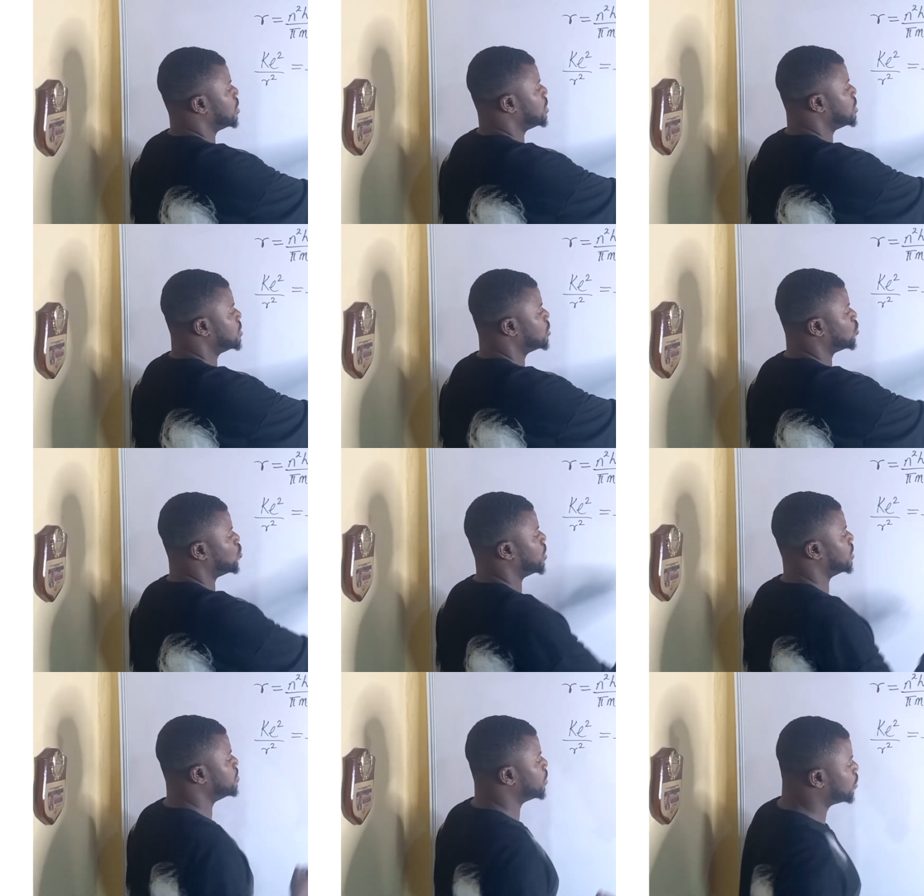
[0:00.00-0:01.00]
E
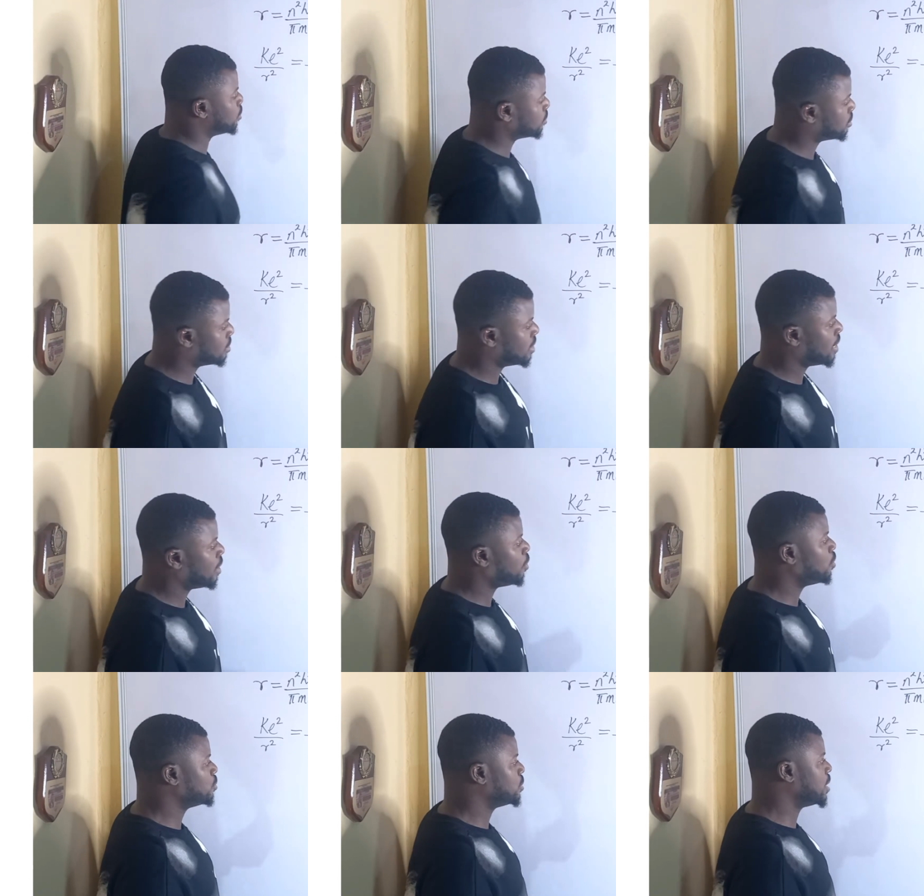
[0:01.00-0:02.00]
squared because they are
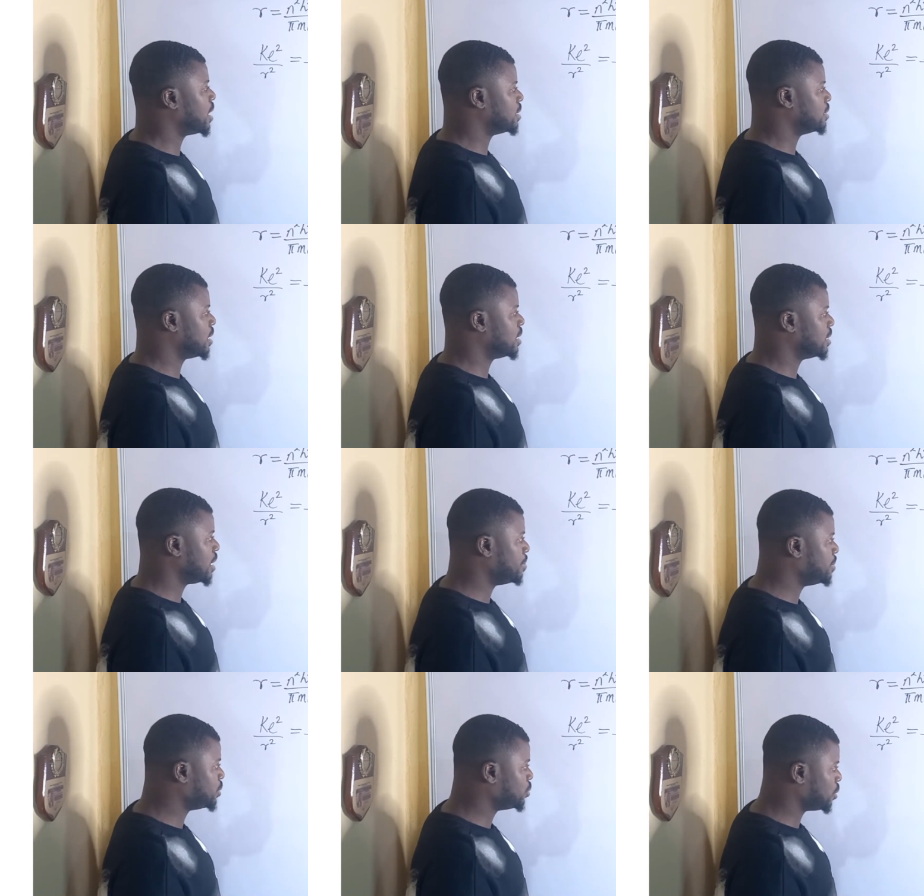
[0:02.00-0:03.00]
all charged and they are
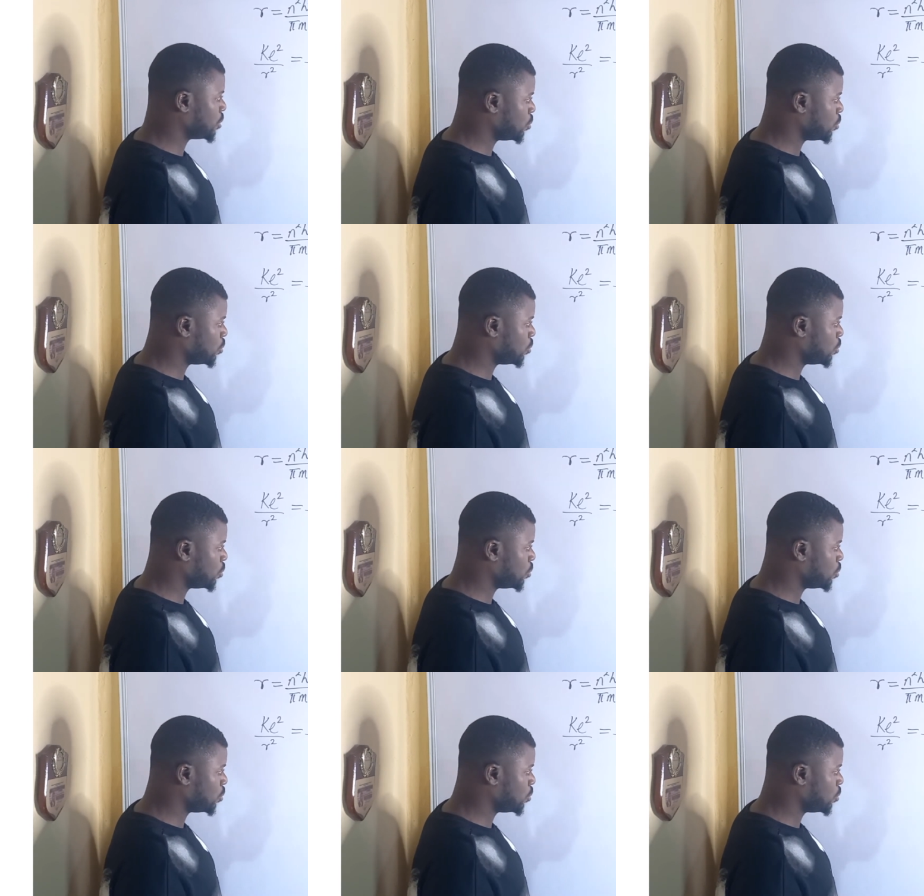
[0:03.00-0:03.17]
measuring